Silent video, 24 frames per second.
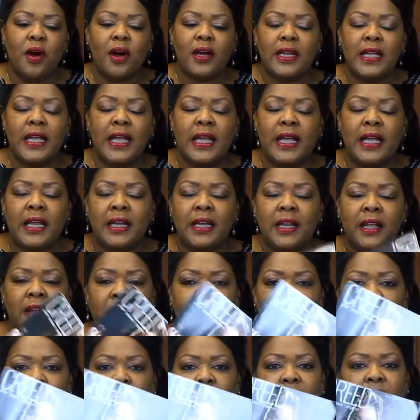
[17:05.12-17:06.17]
brought in
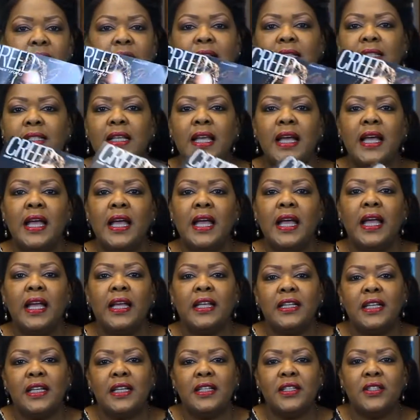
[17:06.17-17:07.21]
here with us.
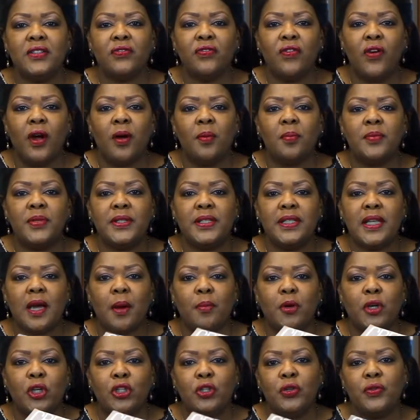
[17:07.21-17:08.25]
It is from
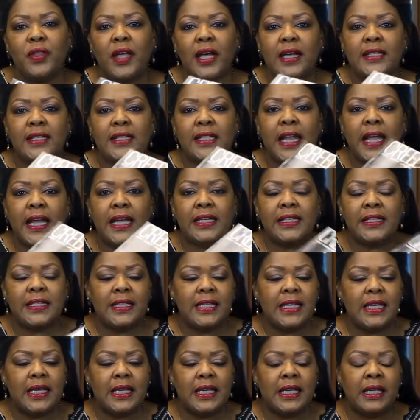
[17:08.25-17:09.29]
summer
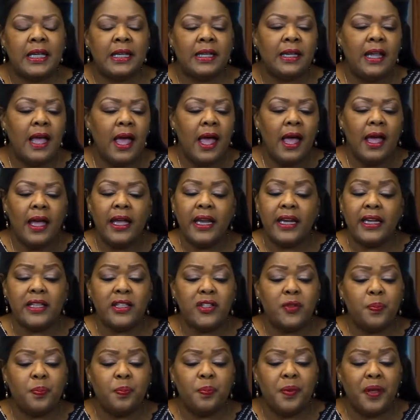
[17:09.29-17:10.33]
2018. It
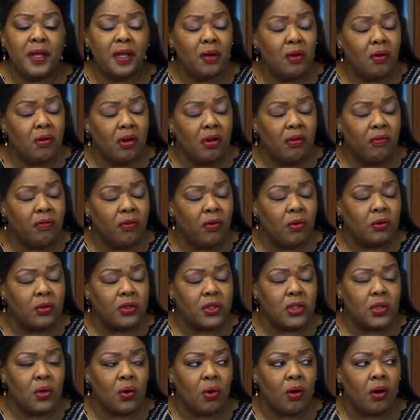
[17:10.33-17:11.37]
is
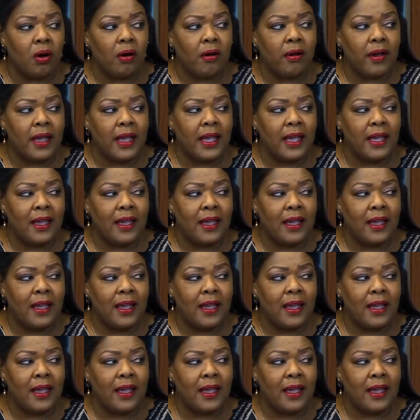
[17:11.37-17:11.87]
beautiful, Torri.